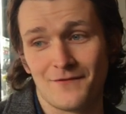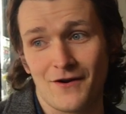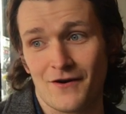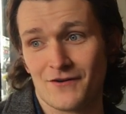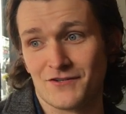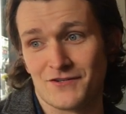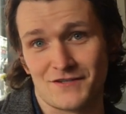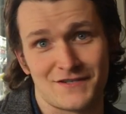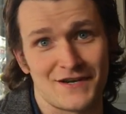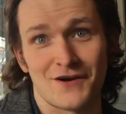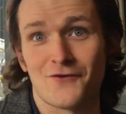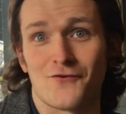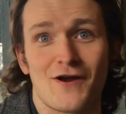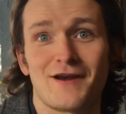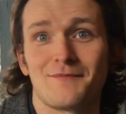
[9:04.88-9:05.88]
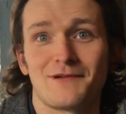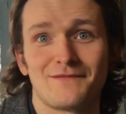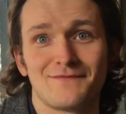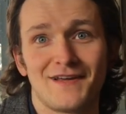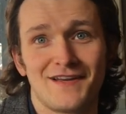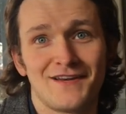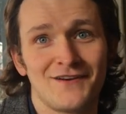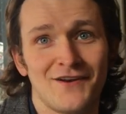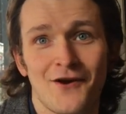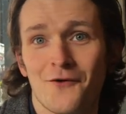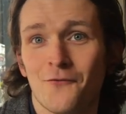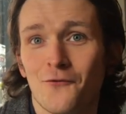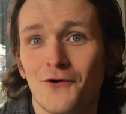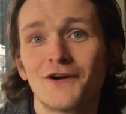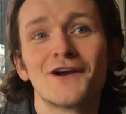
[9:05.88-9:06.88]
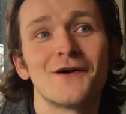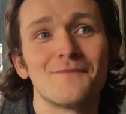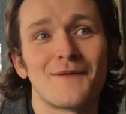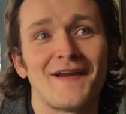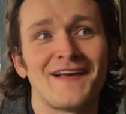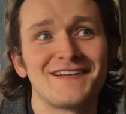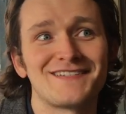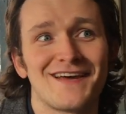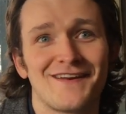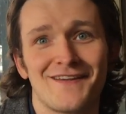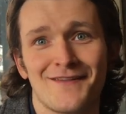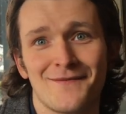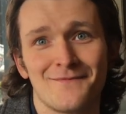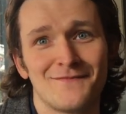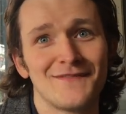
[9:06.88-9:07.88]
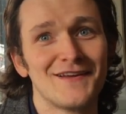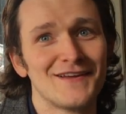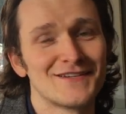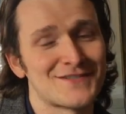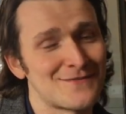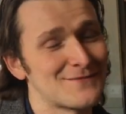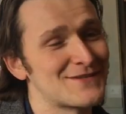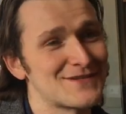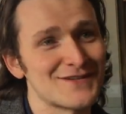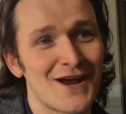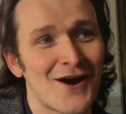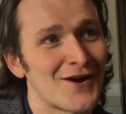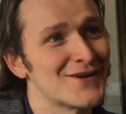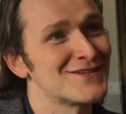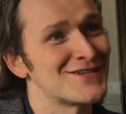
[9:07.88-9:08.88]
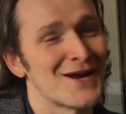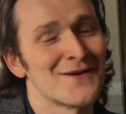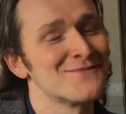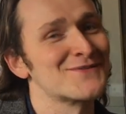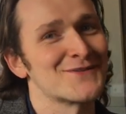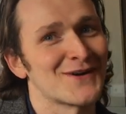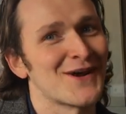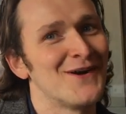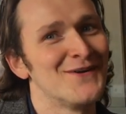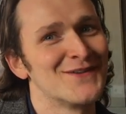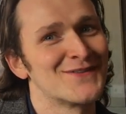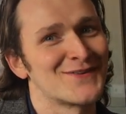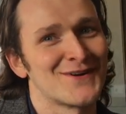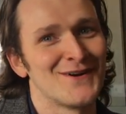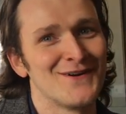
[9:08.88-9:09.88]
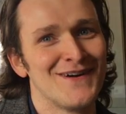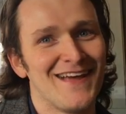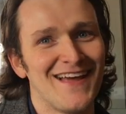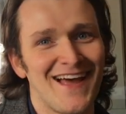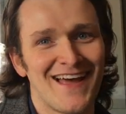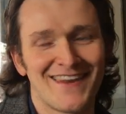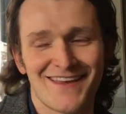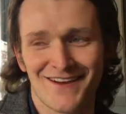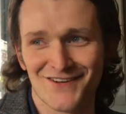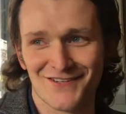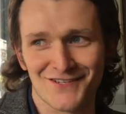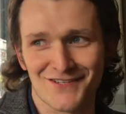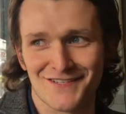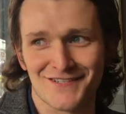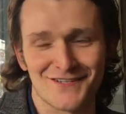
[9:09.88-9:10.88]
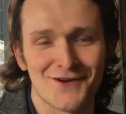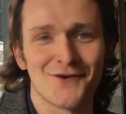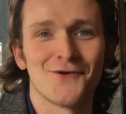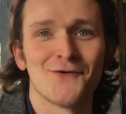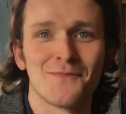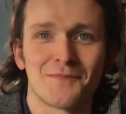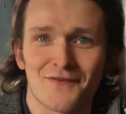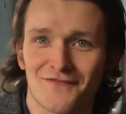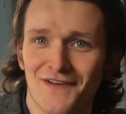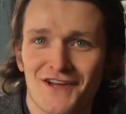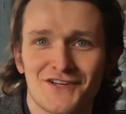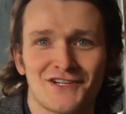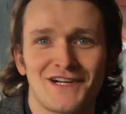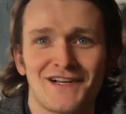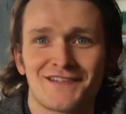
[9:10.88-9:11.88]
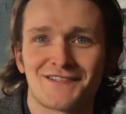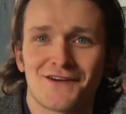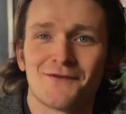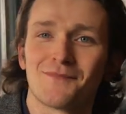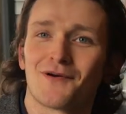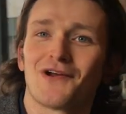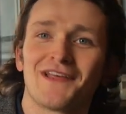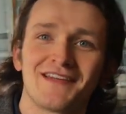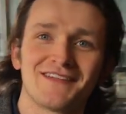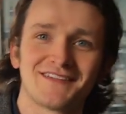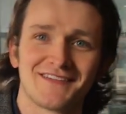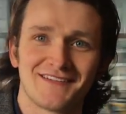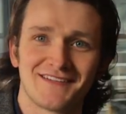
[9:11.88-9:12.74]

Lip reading: are just incredible. Not one complaint out of them. Some hard times you're going through, and they are just so professional and so brilliant.